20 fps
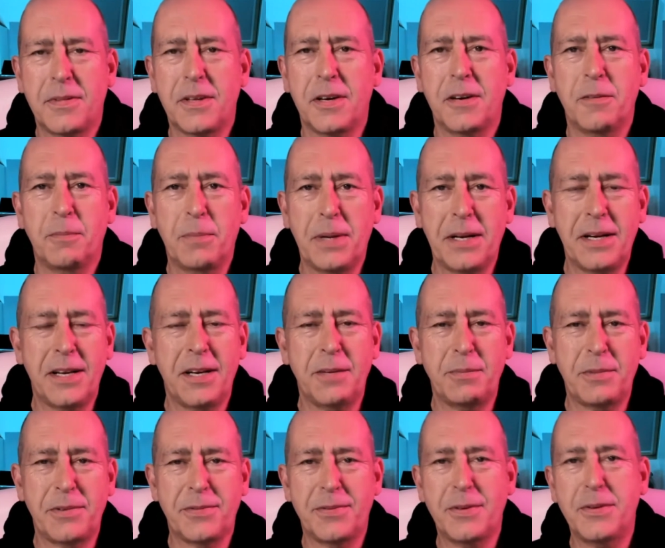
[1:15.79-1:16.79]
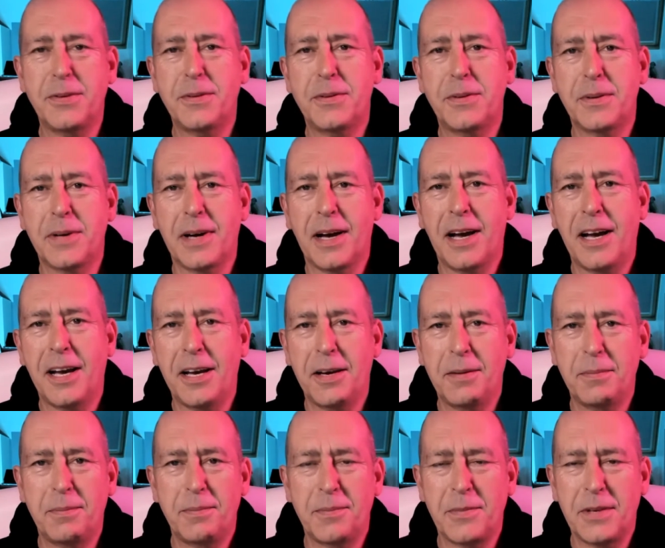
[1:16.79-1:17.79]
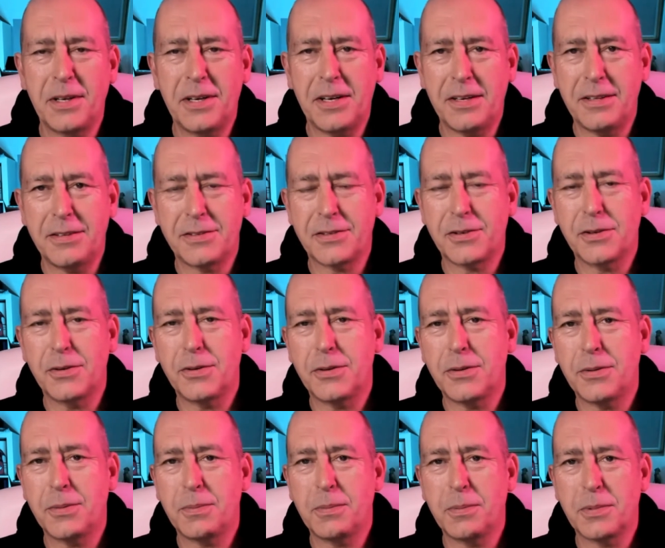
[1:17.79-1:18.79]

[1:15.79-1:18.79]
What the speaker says: that have been here before, you know the score.